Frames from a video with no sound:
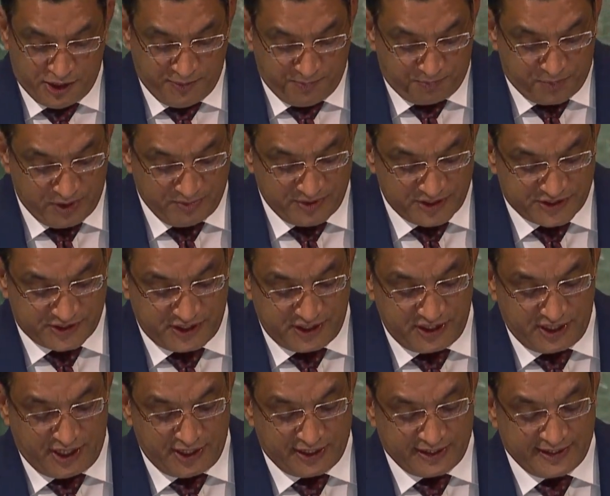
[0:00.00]

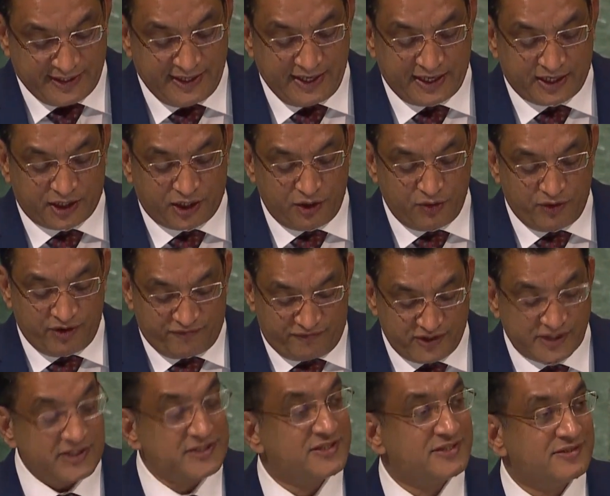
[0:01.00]
diplomacy, and collective
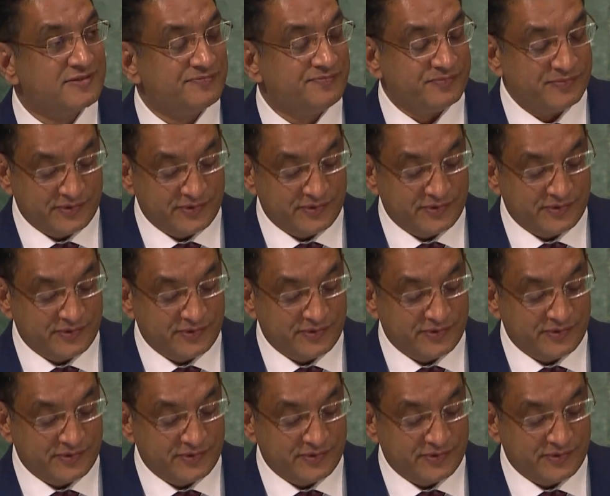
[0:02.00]
efforts,